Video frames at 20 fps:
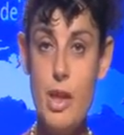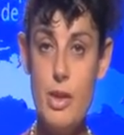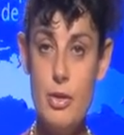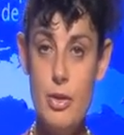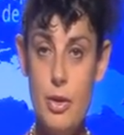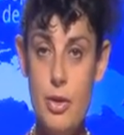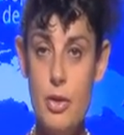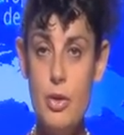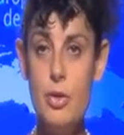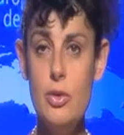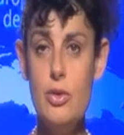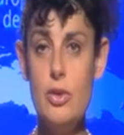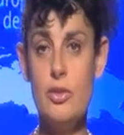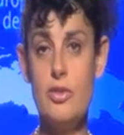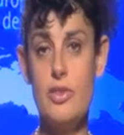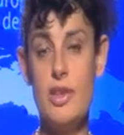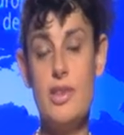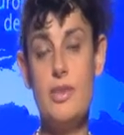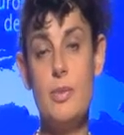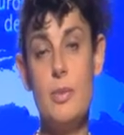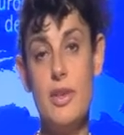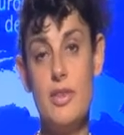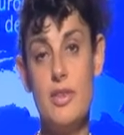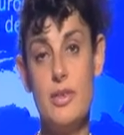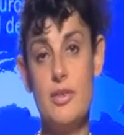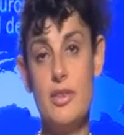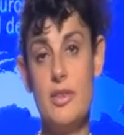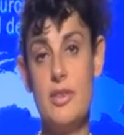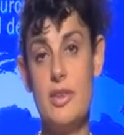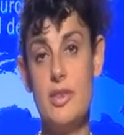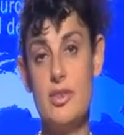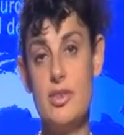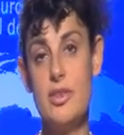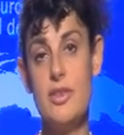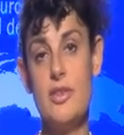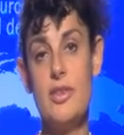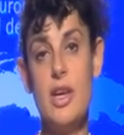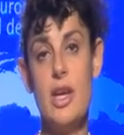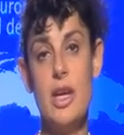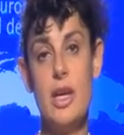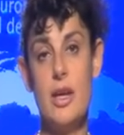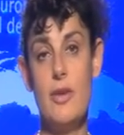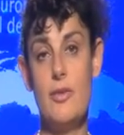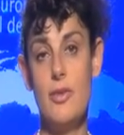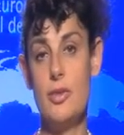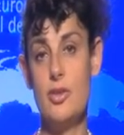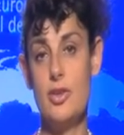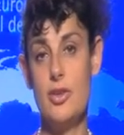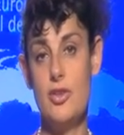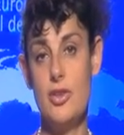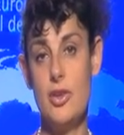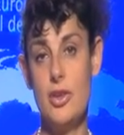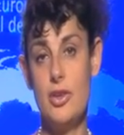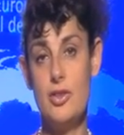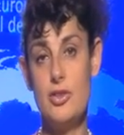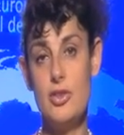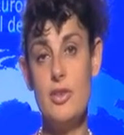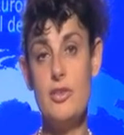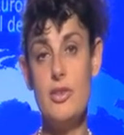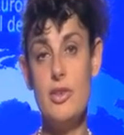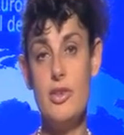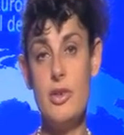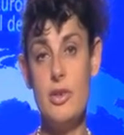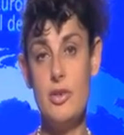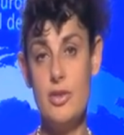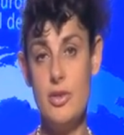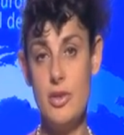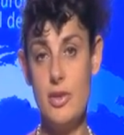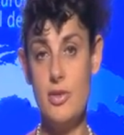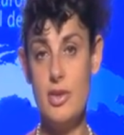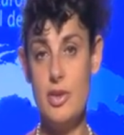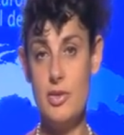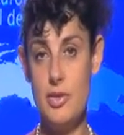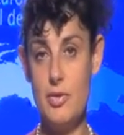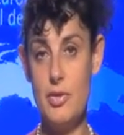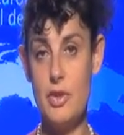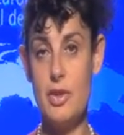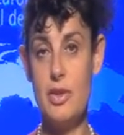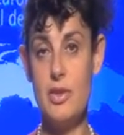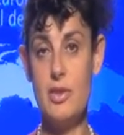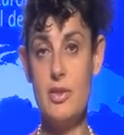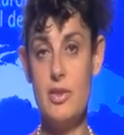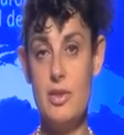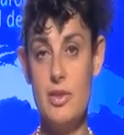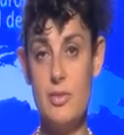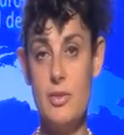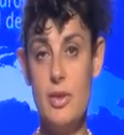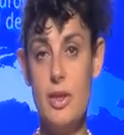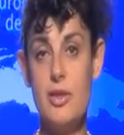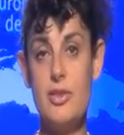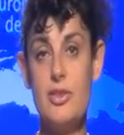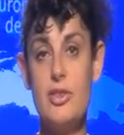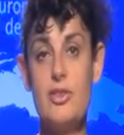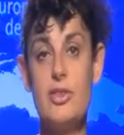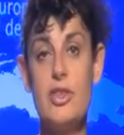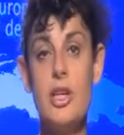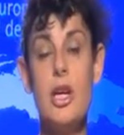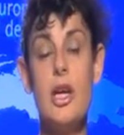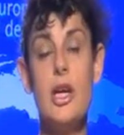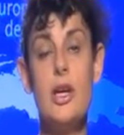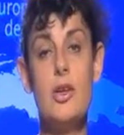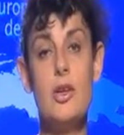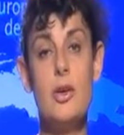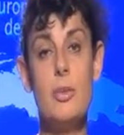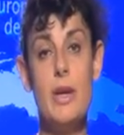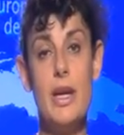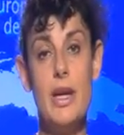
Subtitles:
the HUDOC database of decisions, if you just search under no significant disadvantage, you'll be